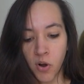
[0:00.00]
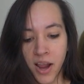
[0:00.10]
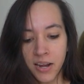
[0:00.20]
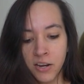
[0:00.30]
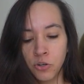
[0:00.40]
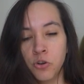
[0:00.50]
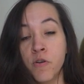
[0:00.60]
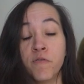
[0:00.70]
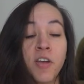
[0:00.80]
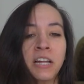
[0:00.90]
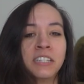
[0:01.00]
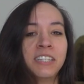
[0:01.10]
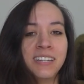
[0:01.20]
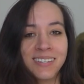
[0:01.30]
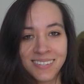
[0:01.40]
8 into
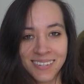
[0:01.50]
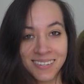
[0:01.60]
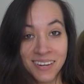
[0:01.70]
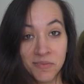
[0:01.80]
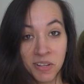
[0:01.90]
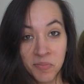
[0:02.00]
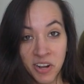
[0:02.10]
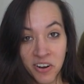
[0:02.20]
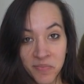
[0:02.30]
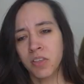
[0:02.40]
fancy 16mm.